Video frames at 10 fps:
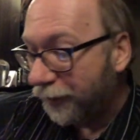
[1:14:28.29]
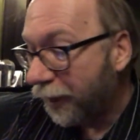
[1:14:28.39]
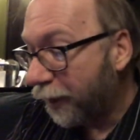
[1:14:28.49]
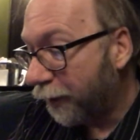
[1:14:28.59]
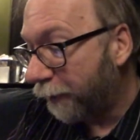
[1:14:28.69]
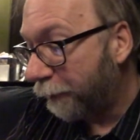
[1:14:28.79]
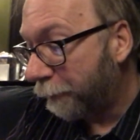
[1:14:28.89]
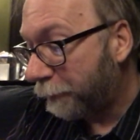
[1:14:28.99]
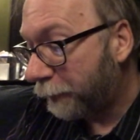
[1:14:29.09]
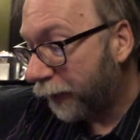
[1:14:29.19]
Uh,
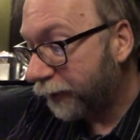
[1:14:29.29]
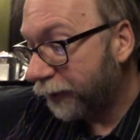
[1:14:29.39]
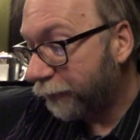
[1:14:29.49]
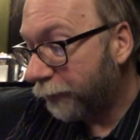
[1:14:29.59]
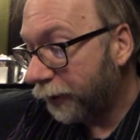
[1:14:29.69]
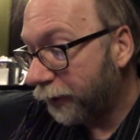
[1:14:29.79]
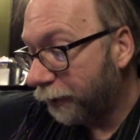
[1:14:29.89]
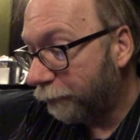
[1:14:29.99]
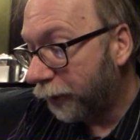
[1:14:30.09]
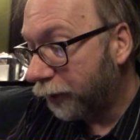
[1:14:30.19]
since my
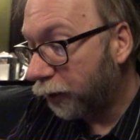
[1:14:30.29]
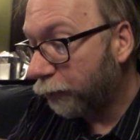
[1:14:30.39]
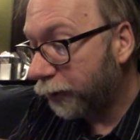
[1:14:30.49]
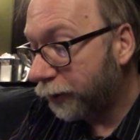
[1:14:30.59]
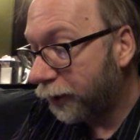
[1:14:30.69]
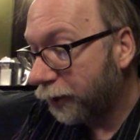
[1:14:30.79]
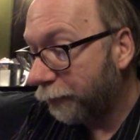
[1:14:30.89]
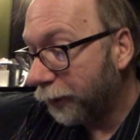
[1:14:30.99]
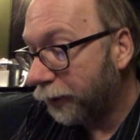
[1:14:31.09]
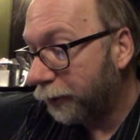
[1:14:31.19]
uh, my young one is not
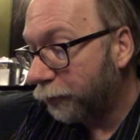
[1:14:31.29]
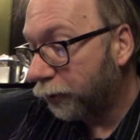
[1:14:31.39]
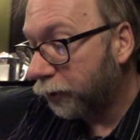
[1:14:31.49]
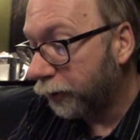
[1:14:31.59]
coming in anymore,